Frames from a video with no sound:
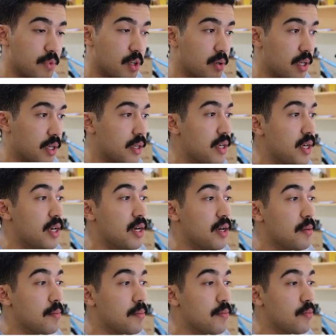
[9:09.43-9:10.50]
Okay.
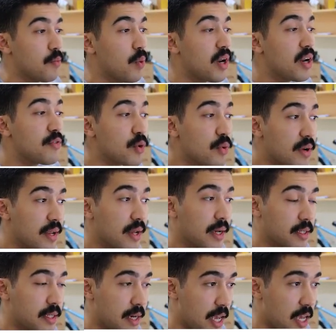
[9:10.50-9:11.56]
Whenever we
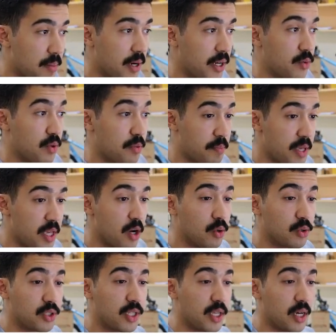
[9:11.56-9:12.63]
react an amide with
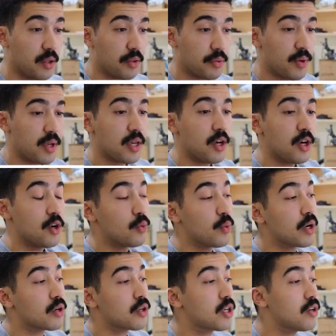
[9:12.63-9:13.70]
POCl3,
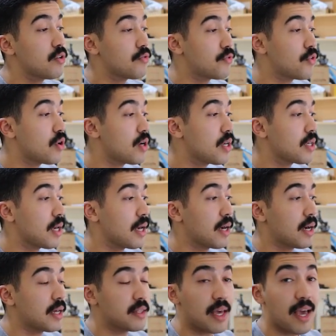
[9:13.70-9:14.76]
we're converting,
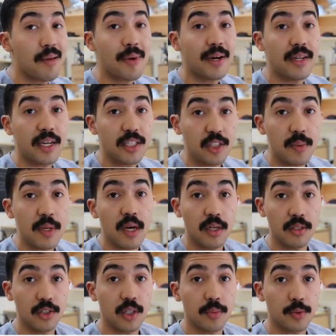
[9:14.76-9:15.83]
and the amide has to be
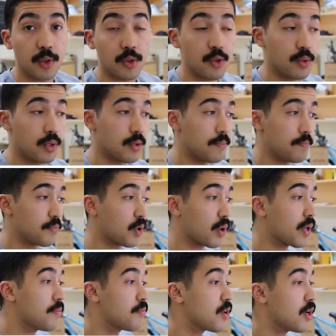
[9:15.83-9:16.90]
unsubstituted.
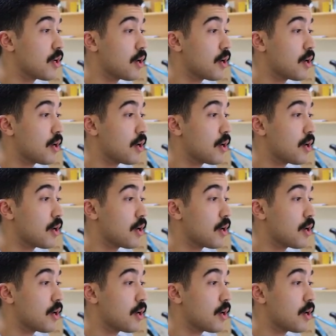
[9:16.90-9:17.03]
Okay.